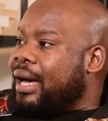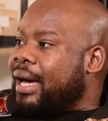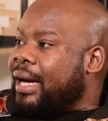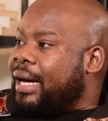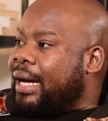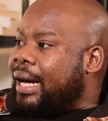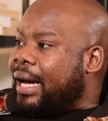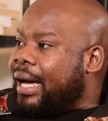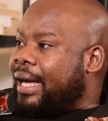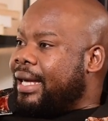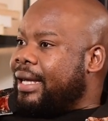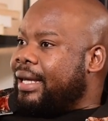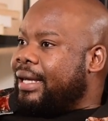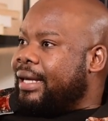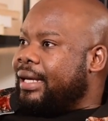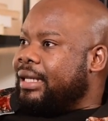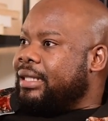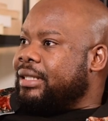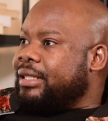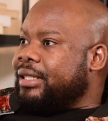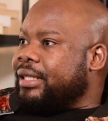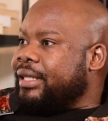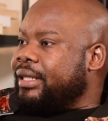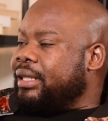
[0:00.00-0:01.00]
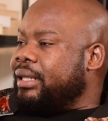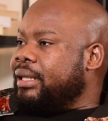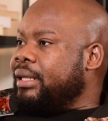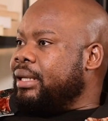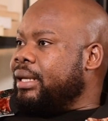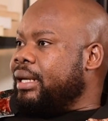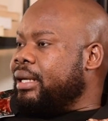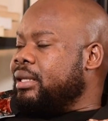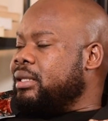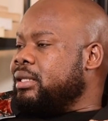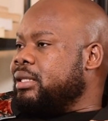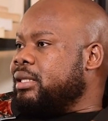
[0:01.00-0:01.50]
Uh, I, I get
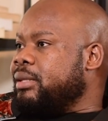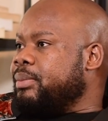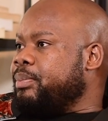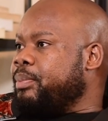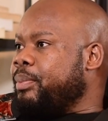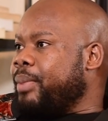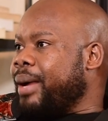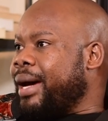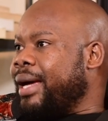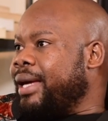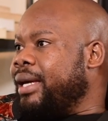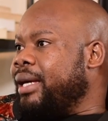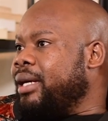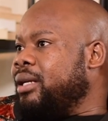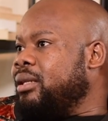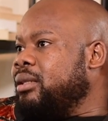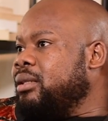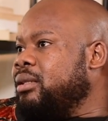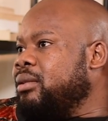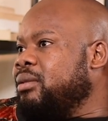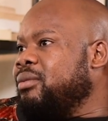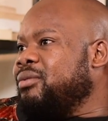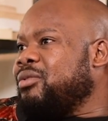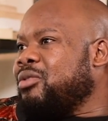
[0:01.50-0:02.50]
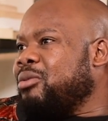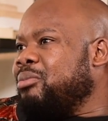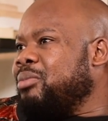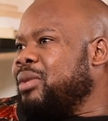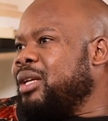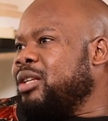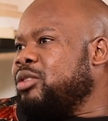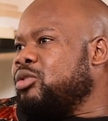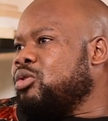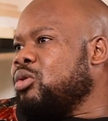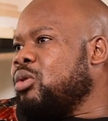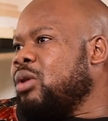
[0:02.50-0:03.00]
really inspired from
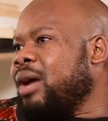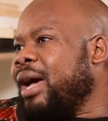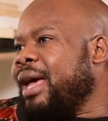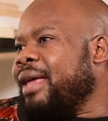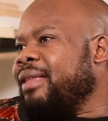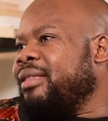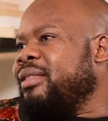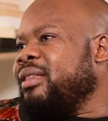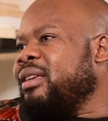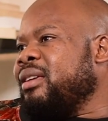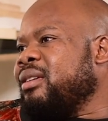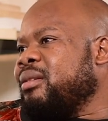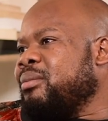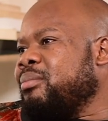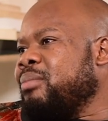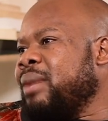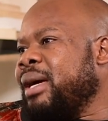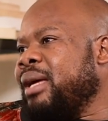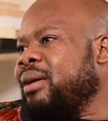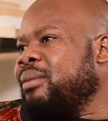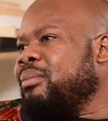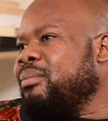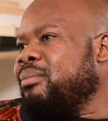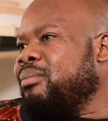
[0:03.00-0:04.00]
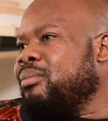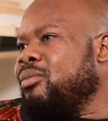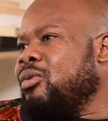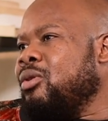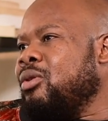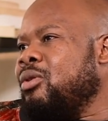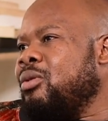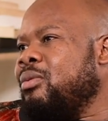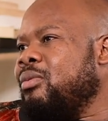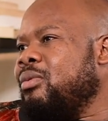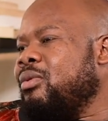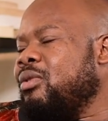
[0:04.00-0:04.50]
that so i think my
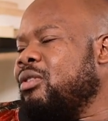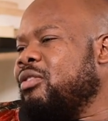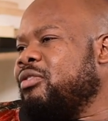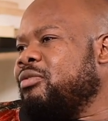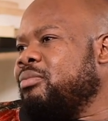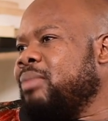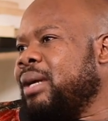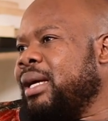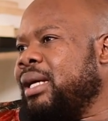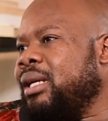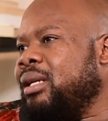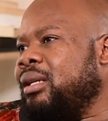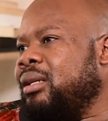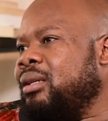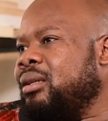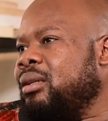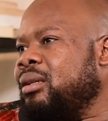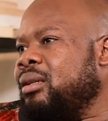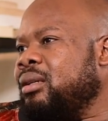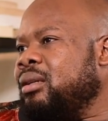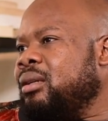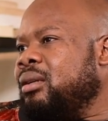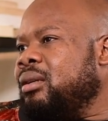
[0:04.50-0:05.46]
more of my